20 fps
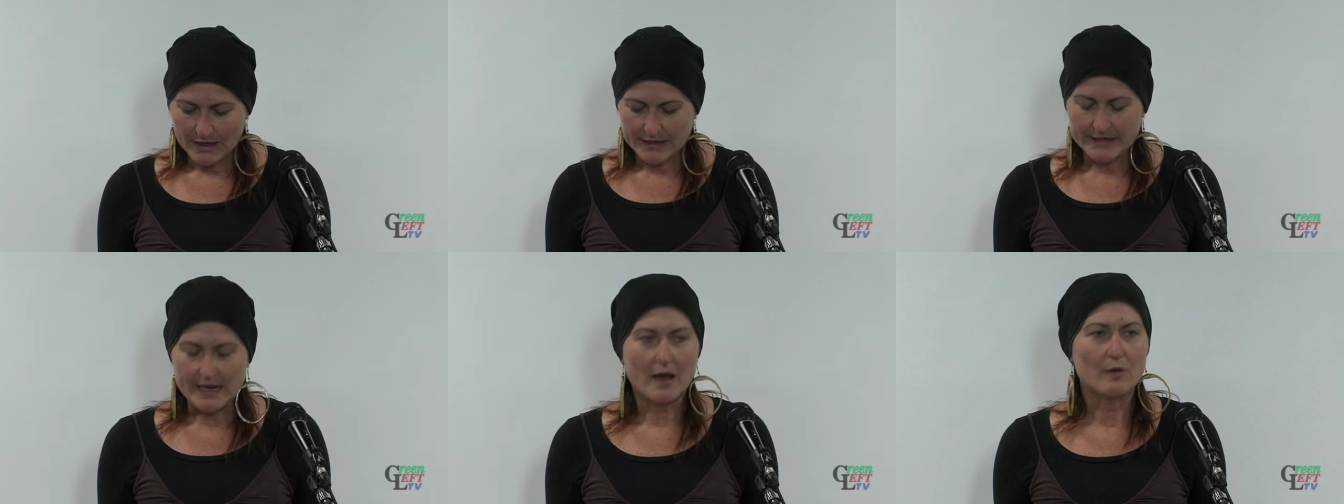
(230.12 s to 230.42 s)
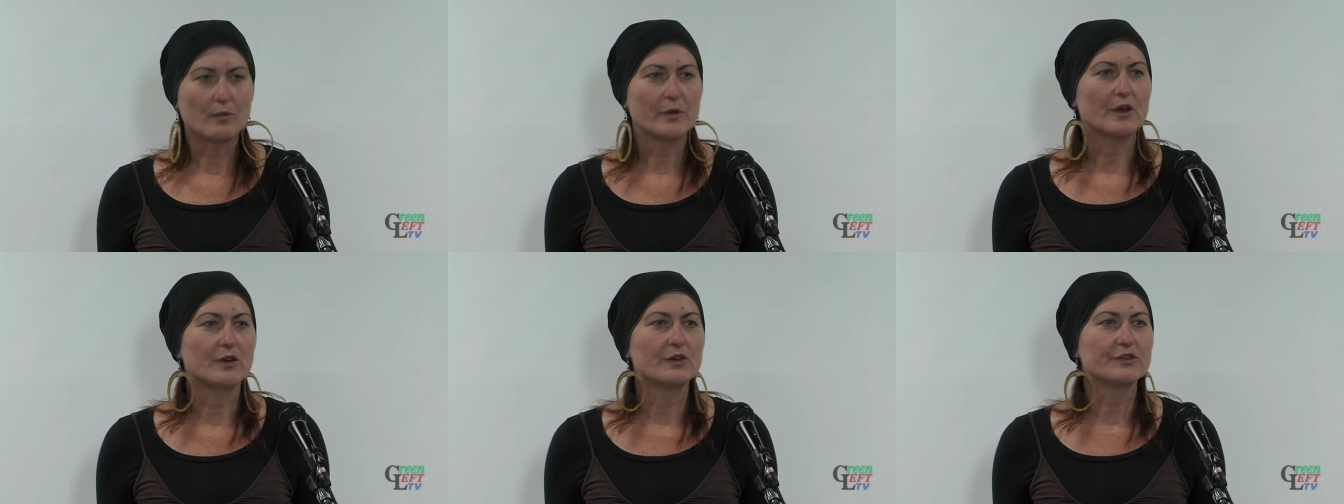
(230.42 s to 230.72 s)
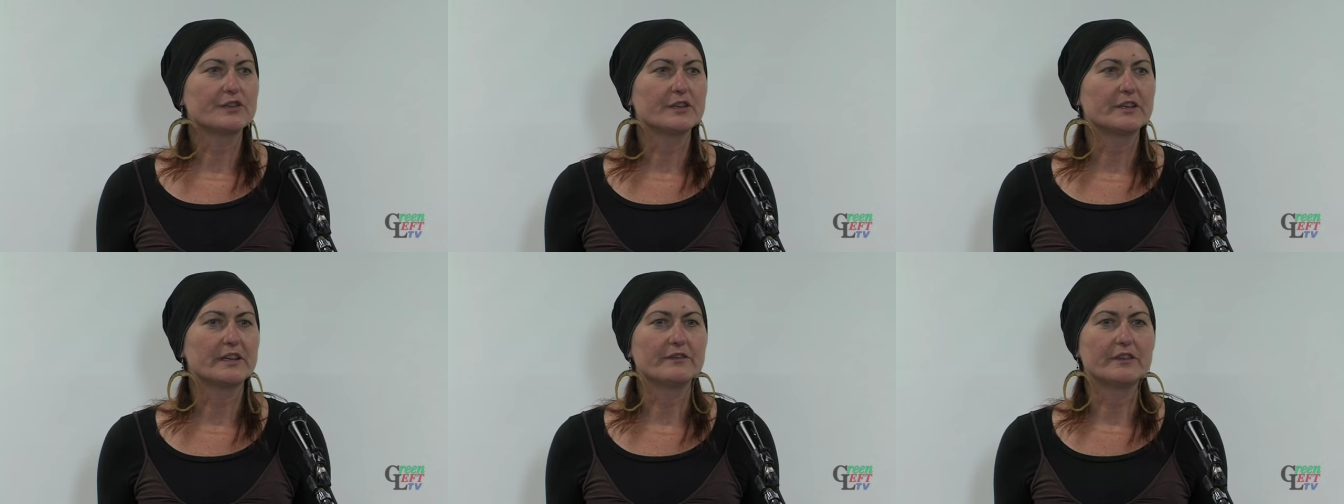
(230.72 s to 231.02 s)
Now, we
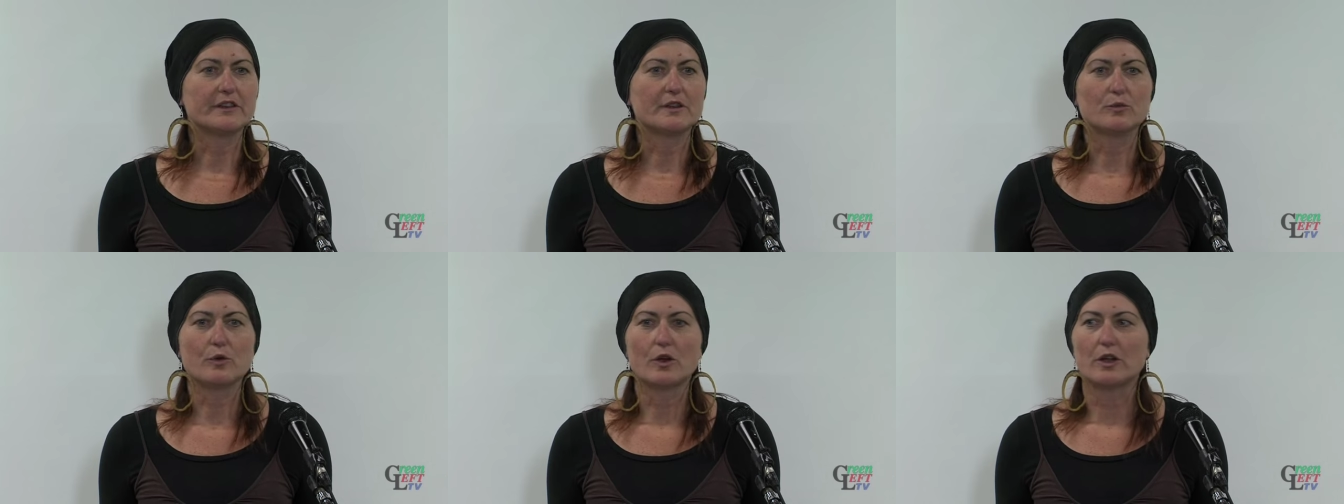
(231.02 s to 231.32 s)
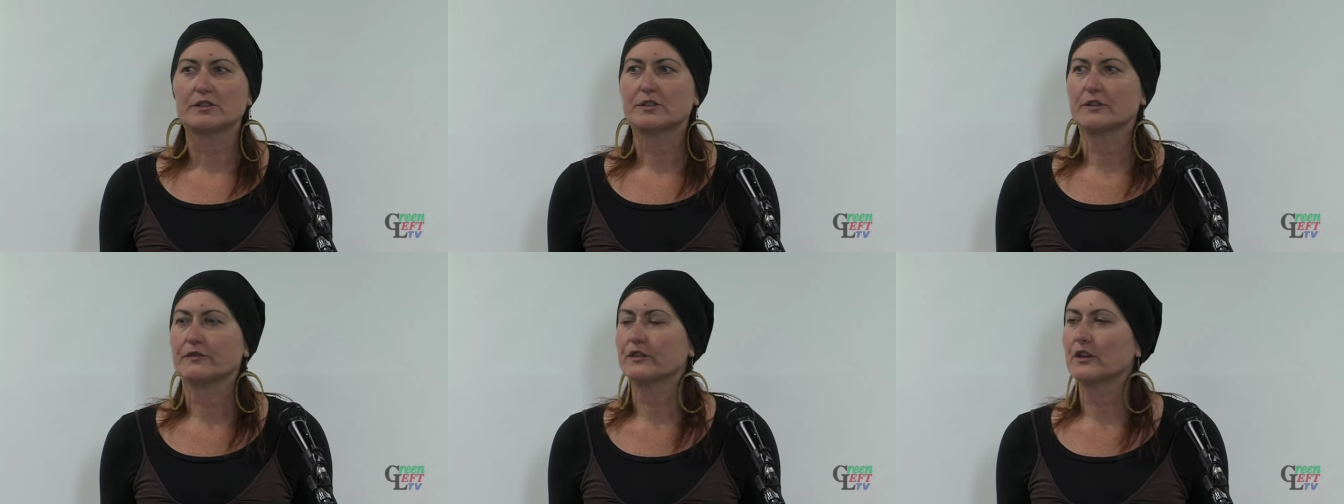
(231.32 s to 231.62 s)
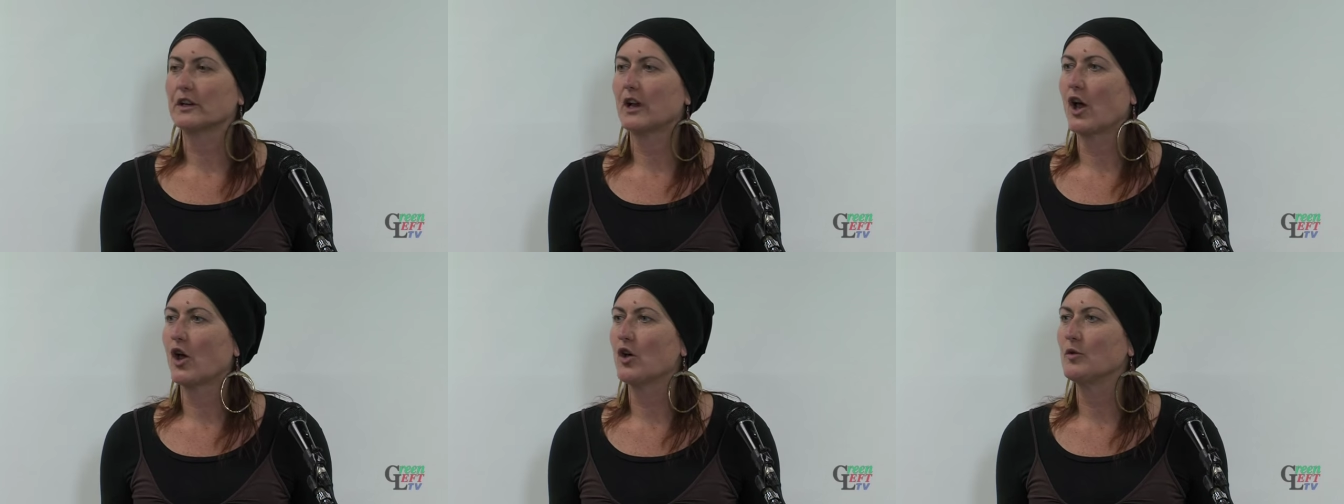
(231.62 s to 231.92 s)
also live in a world of
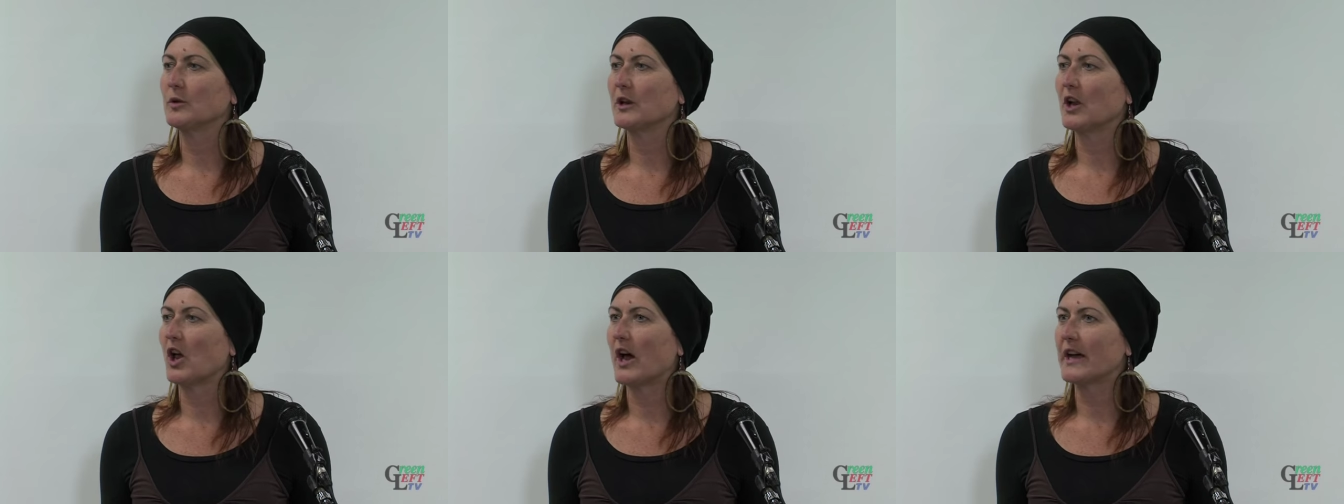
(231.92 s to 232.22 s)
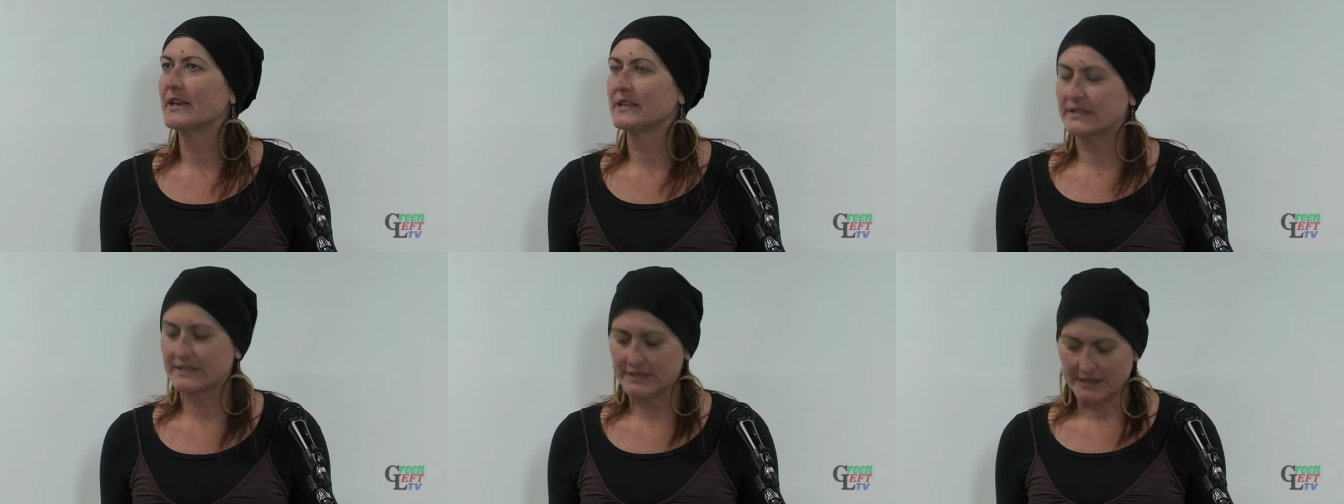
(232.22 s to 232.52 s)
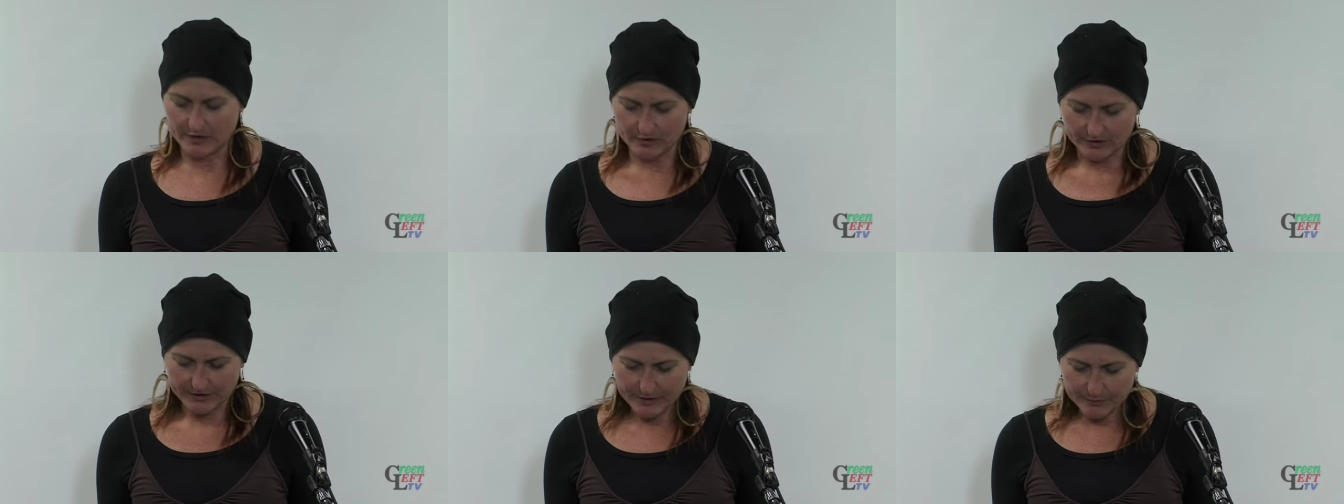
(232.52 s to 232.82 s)
globalized
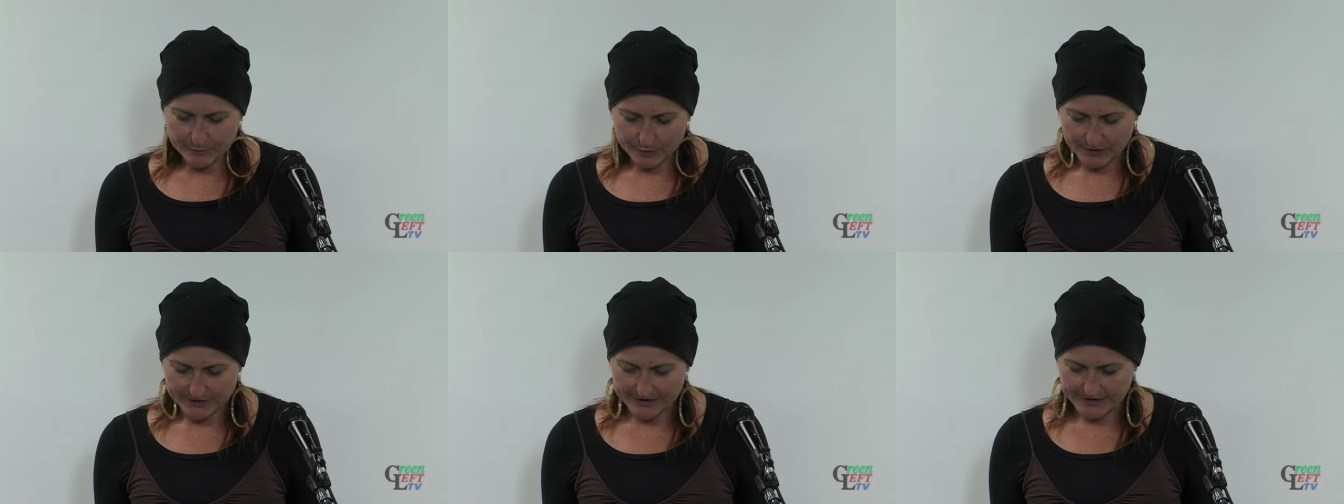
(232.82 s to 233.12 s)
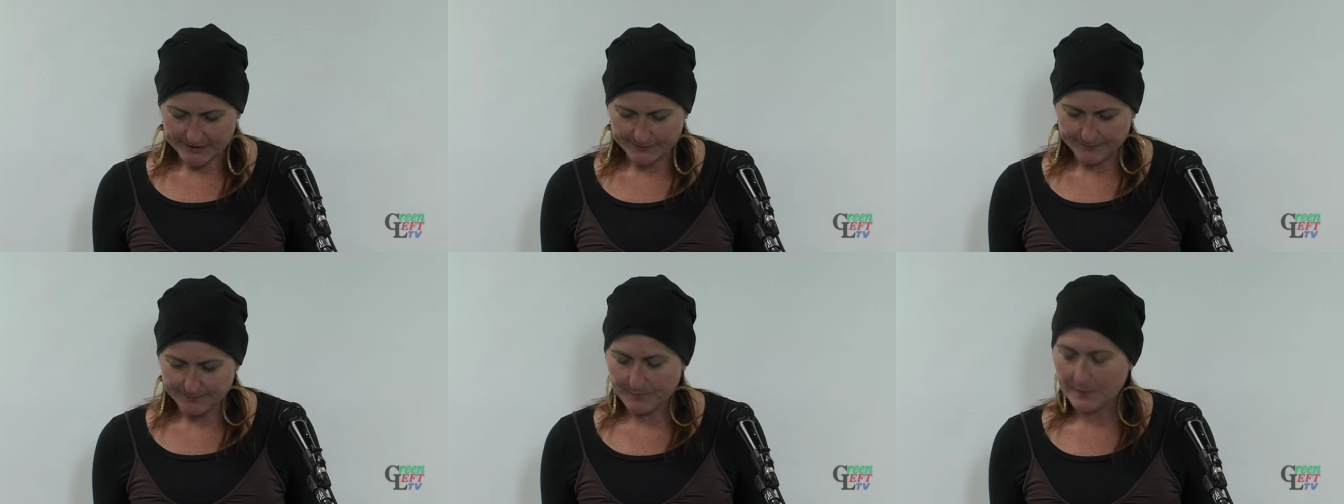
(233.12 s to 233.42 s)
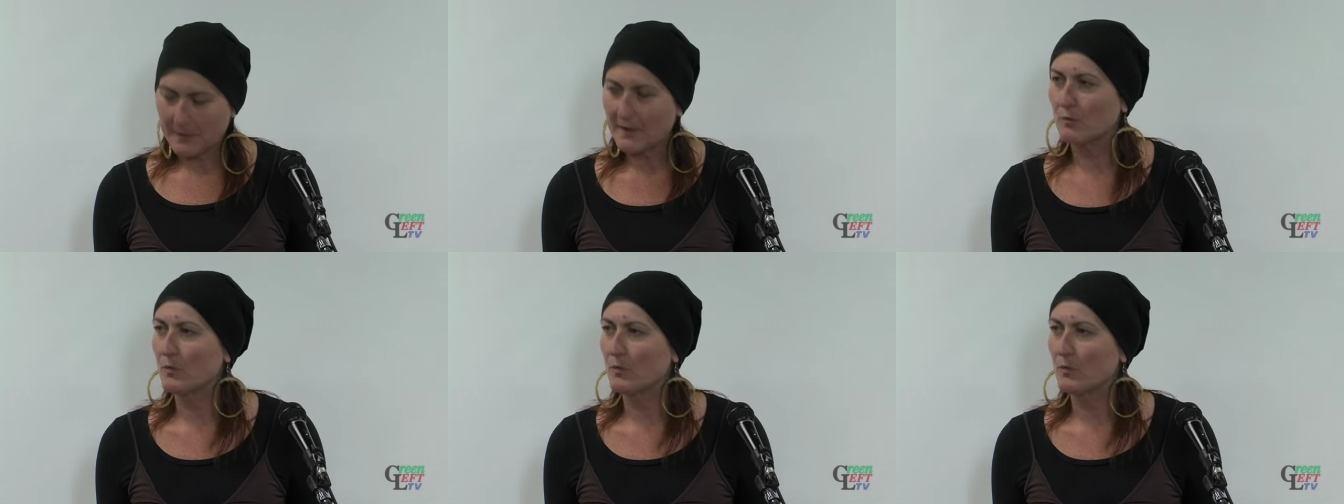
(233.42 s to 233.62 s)
neoliberalism,